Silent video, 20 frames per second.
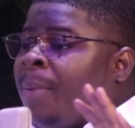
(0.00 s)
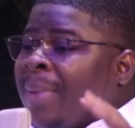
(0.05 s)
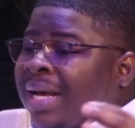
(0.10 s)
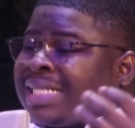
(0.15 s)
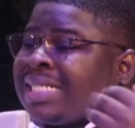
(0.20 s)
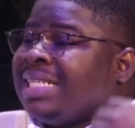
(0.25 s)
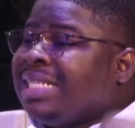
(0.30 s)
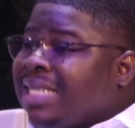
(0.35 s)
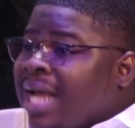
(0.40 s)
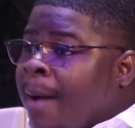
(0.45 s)

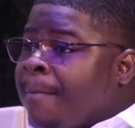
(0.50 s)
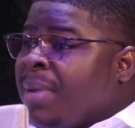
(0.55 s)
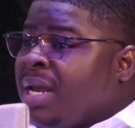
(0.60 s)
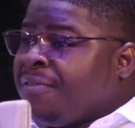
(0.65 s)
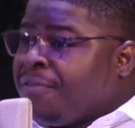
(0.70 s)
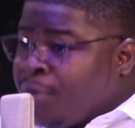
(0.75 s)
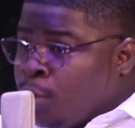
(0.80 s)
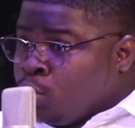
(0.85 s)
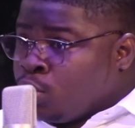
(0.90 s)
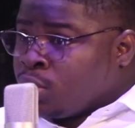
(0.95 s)
person in their
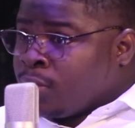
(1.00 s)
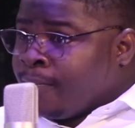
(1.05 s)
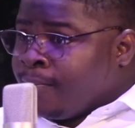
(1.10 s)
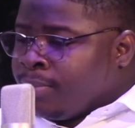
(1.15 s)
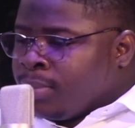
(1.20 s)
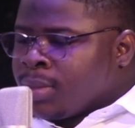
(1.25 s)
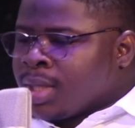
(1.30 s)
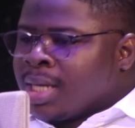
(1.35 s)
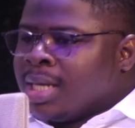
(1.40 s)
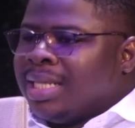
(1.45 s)
midfield
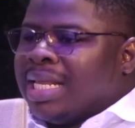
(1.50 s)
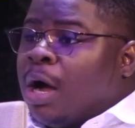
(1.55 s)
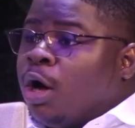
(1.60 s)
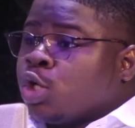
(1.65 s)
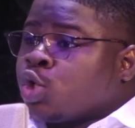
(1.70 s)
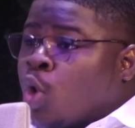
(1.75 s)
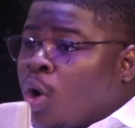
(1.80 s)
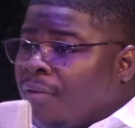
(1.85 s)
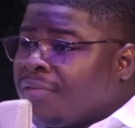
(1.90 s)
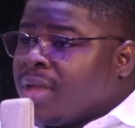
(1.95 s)
that
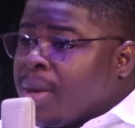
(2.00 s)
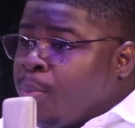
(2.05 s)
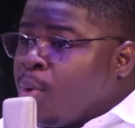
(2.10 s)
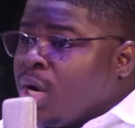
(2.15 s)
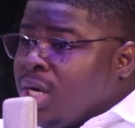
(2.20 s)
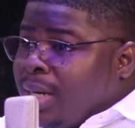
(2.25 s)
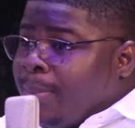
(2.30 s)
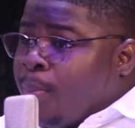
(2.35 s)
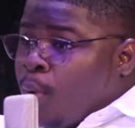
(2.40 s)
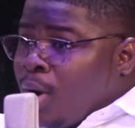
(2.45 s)
was comfortable
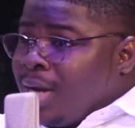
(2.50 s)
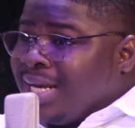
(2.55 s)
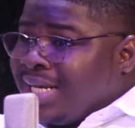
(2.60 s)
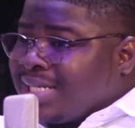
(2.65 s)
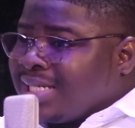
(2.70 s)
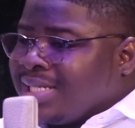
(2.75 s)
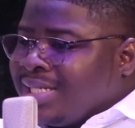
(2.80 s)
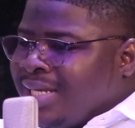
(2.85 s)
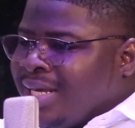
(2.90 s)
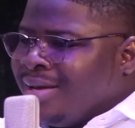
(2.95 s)
on the ball
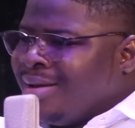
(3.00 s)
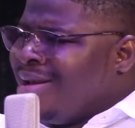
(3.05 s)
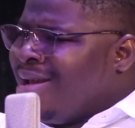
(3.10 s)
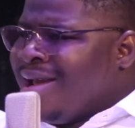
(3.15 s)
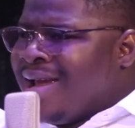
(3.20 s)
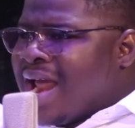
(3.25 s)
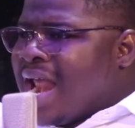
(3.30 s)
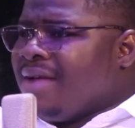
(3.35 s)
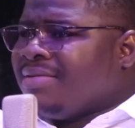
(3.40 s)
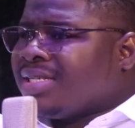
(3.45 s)
yesterday,
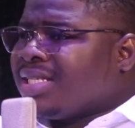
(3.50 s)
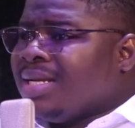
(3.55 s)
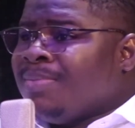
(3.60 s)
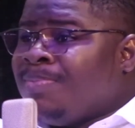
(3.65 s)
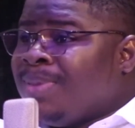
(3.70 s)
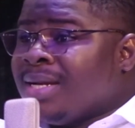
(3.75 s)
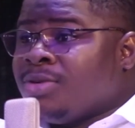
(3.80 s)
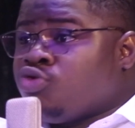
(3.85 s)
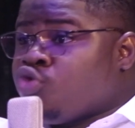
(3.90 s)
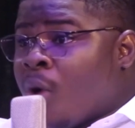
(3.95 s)
Eriksen
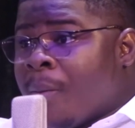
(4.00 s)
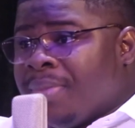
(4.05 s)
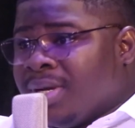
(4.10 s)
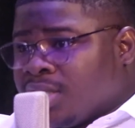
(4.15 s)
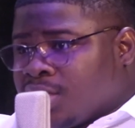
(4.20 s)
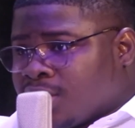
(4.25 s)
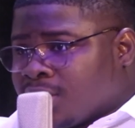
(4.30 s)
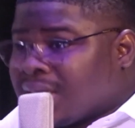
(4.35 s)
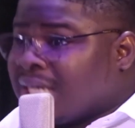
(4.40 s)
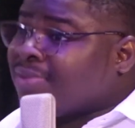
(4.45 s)
played
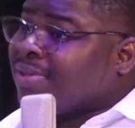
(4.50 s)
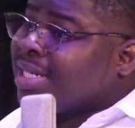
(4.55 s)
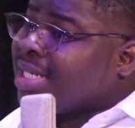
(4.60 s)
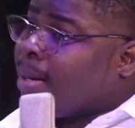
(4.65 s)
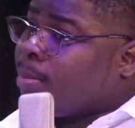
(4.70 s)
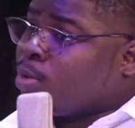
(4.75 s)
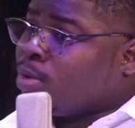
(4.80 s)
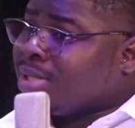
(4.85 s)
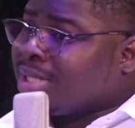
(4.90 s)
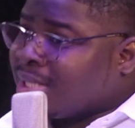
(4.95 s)
rubbish as far as
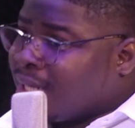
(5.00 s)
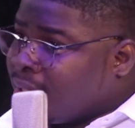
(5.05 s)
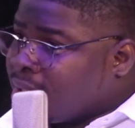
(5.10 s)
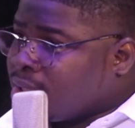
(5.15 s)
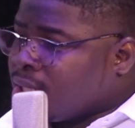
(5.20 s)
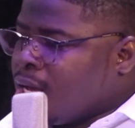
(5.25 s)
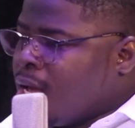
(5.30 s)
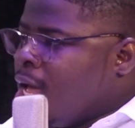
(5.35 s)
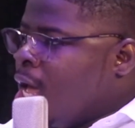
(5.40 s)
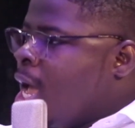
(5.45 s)
I'm
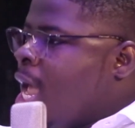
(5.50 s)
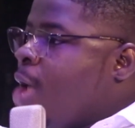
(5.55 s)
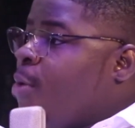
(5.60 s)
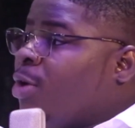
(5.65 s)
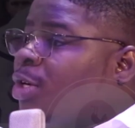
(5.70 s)
concerned. It